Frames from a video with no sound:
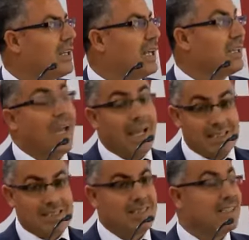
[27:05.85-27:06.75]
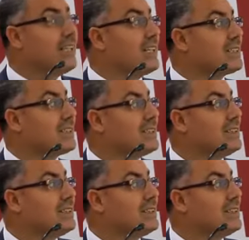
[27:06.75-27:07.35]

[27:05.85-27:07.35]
then case studies,